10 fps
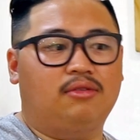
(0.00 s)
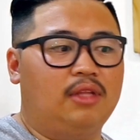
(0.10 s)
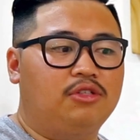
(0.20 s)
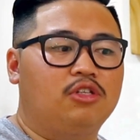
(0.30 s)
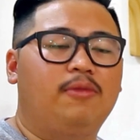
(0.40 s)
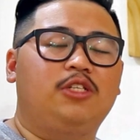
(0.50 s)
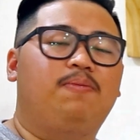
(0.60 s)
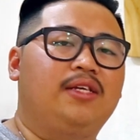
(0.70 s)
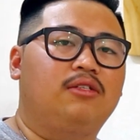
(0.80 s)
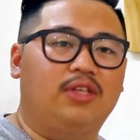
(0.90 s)
There's so much
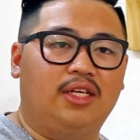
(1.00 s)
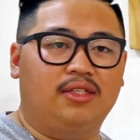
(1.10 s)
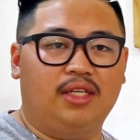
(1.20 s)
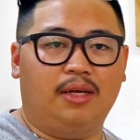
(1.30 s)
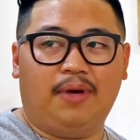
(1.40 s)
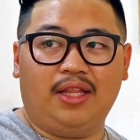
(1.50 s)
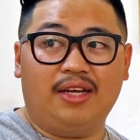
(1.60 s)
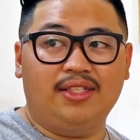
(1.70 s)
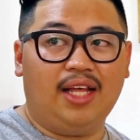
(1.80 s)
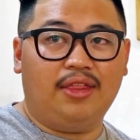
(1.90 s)
places in the city, but
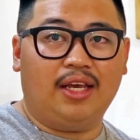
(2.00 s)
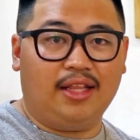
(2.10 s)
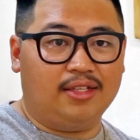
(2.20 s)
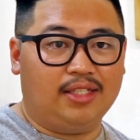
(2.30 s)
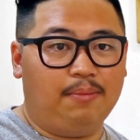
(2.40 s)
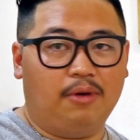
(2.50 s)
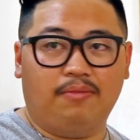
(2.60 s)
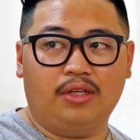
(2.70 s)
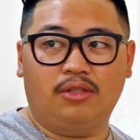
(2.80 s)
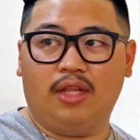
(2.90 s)
there's nothing in the
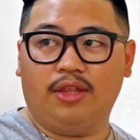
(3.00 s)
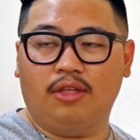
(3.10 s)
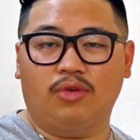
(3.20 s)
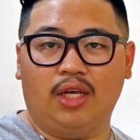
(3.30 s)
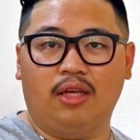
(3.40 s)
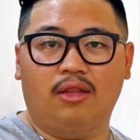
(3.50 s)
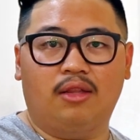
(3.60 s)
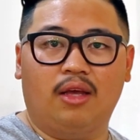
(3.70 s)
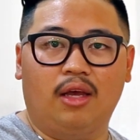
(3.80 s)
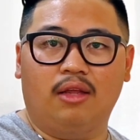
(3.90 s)
suburb. There's nothing to eat
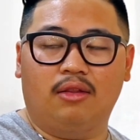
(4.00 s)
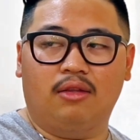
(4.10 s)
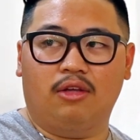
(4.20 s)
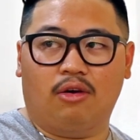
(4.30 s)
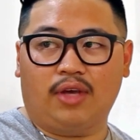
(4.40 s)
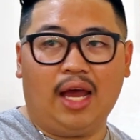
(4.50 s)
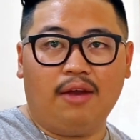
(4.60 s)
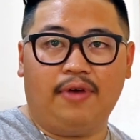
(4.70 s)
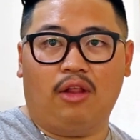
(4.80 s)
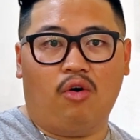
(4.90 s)
in, you know,
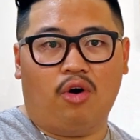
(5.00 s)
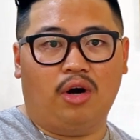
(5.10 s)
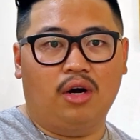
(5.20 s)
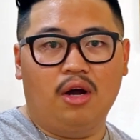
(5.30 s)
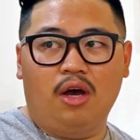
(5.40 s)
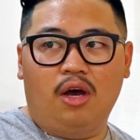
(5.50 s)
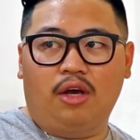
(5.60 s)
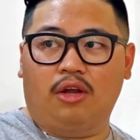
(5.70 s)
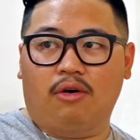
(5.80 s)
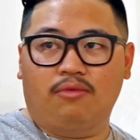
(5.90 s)
Canning Vale or,
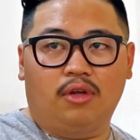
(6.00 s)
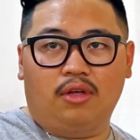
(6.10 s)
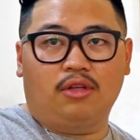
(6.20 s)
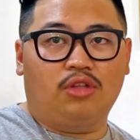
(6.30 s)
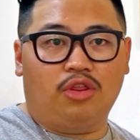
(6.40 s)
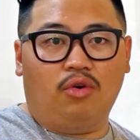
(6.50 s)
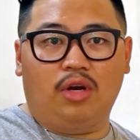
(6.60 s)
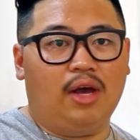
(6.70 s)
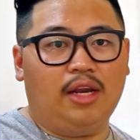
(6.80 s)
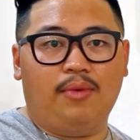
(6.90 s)
you know,
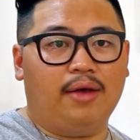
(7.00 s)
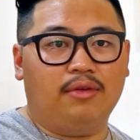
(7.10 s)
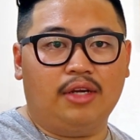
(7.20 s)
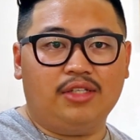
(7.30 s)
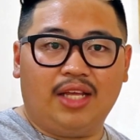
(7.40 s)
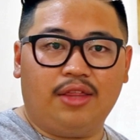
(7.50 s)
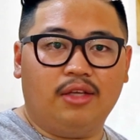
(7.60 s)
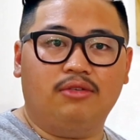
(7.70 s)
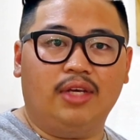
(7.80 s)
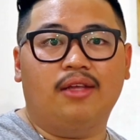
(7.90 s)
Foodie, anywhere. There's
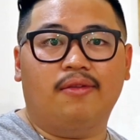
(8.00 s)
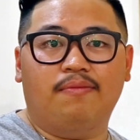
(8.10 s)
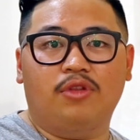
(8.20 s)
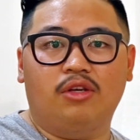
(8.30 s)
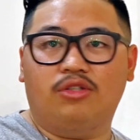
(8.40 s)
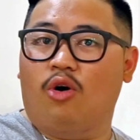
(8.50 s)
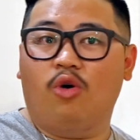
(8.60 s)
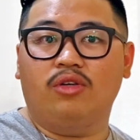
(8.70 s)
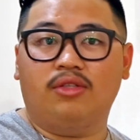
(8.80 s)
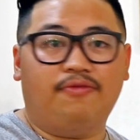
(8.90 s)
nothing to eat. There's
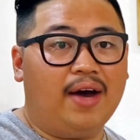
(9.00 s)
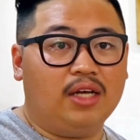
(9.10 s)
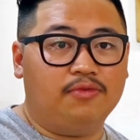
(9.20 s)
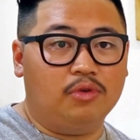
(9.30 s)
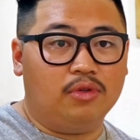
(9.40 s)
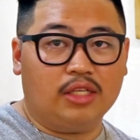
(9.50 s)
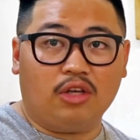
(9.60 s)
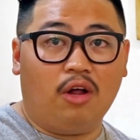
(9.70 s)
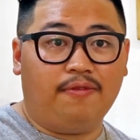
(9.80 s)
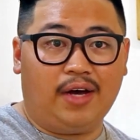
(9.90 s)
always fast food. There's
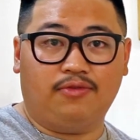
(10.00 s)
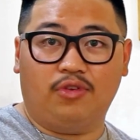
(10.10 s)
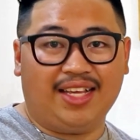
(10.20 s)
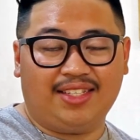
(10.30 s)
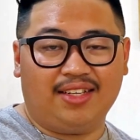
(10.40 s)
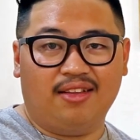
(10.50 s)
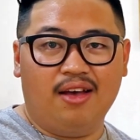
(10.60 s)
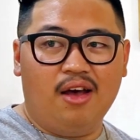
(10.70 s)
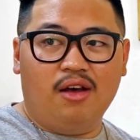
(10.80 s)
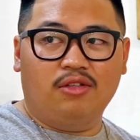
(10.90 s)
all fast food. That's it.
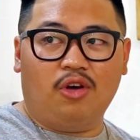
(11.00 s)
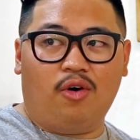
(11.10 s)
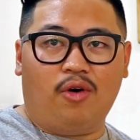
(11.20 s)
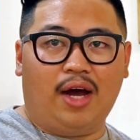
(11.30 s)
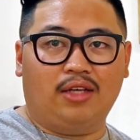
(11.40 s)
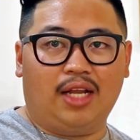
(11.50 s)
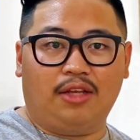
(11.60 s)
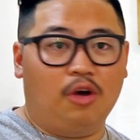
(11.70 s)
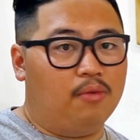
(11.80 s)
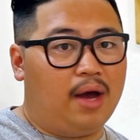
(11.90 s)
So I was
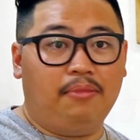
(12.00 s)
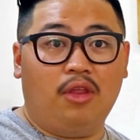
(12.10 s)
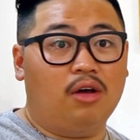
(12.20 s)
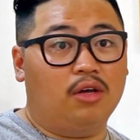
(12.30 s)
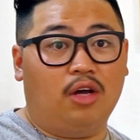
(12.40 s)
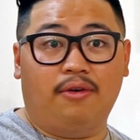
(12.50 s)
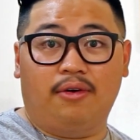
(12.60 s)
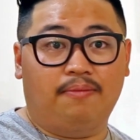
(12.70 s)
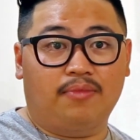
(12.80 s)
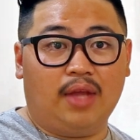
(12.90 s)
like, no, I'm not
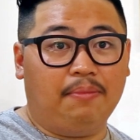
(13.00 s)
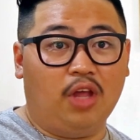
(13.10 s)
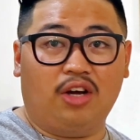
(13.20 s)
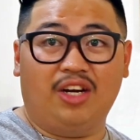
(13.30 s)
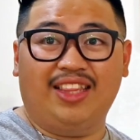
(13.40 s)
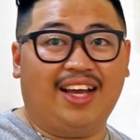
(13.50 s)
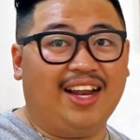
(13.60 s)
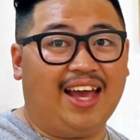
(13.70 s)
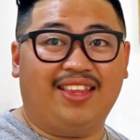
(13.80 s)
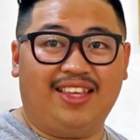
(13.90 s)
gonna
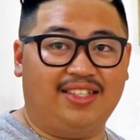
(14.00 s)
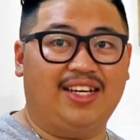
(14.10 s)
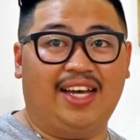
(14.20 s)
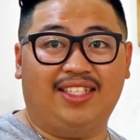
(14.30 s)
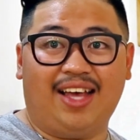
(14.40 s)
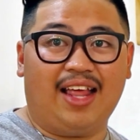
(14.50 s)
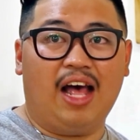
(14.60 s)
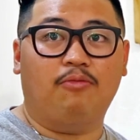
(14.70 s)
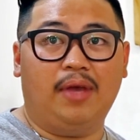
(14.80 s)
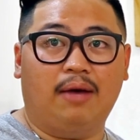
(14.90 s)
neglect these guys that
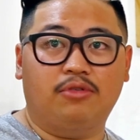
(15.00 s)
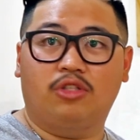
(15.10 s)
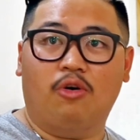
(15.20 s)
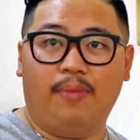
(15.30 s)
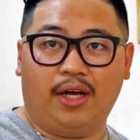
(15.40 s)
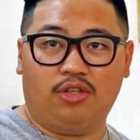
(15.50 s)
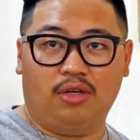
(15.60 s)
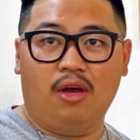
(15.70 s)
helped me out so much.